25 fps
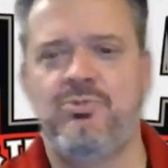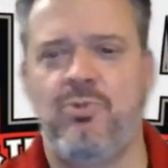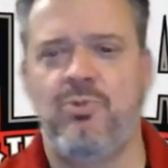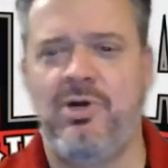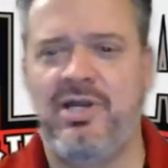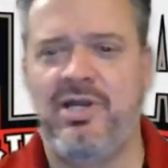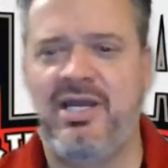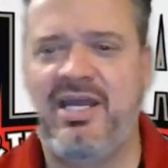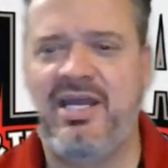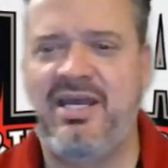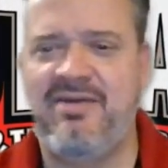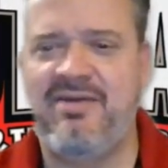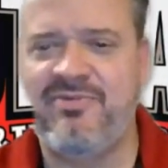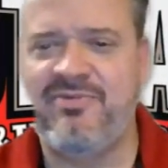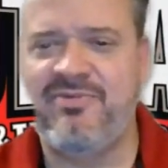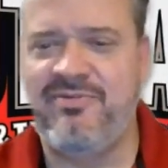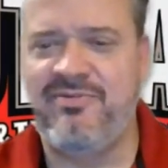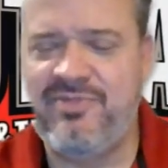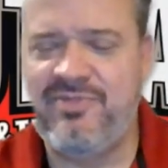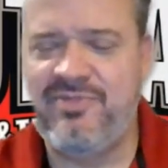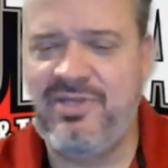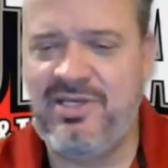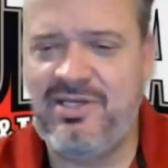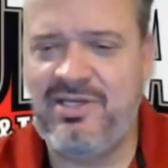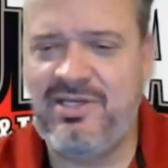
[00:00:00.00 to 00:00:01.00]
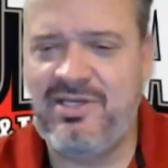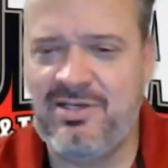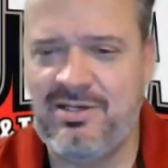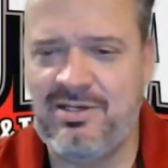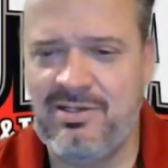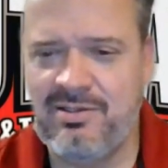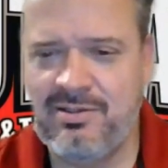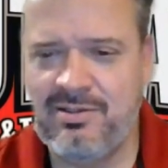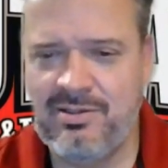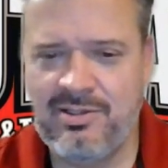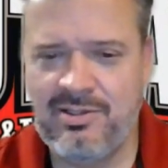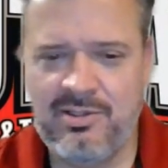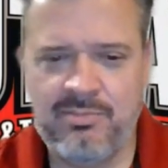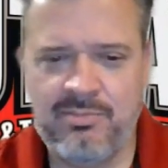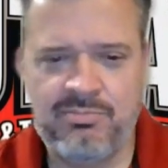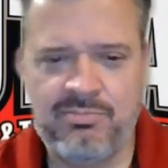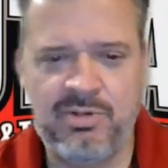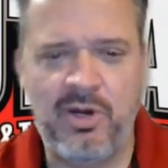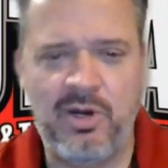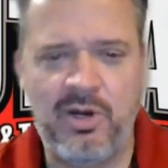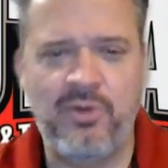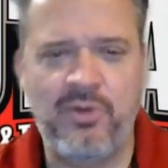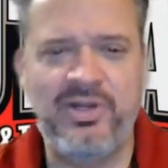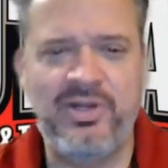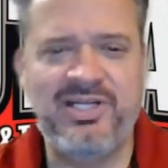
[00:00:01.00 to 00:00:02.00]
half of the
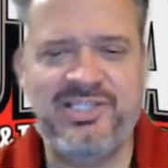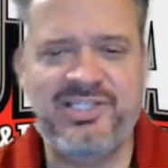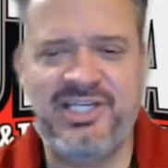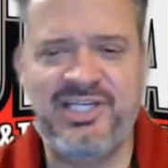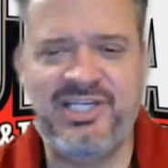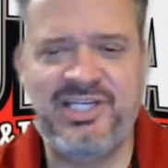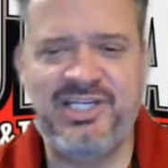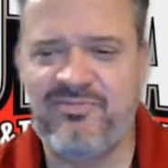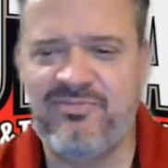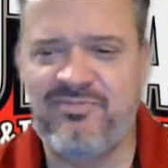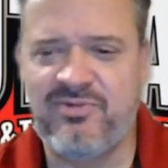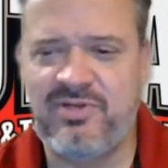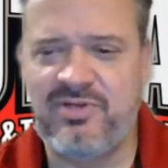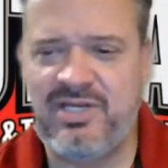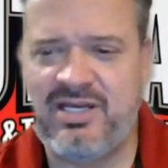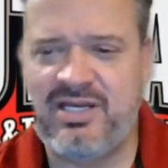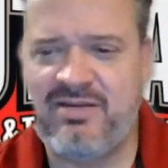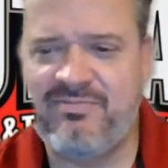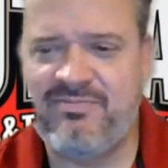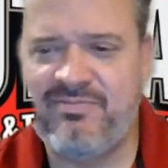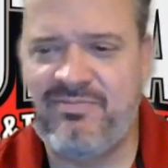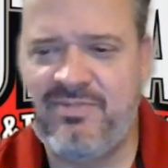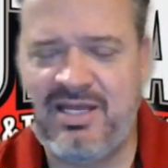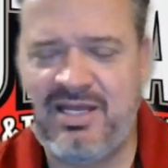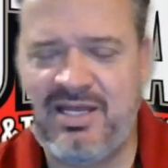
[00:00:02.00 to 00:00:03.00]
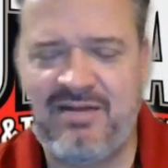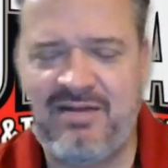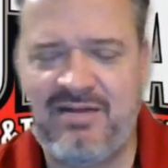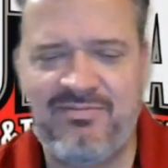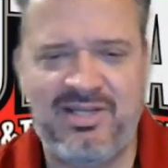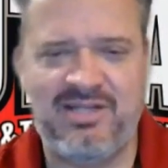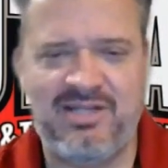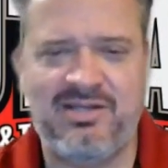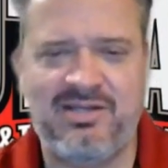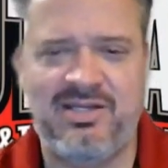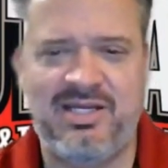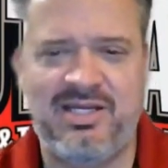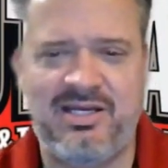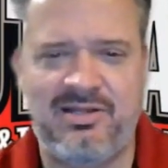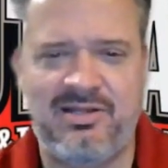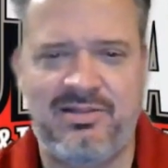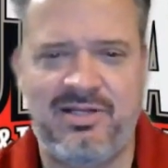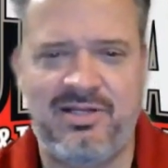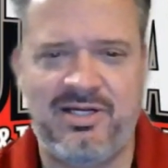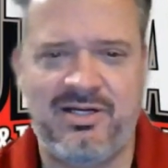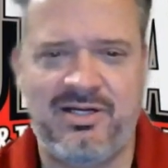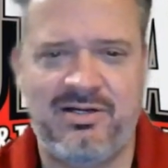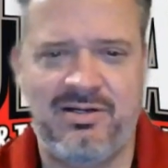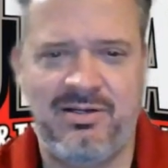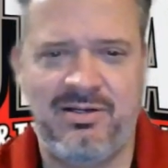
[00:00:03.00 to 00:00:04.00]
promoting team for that event down there.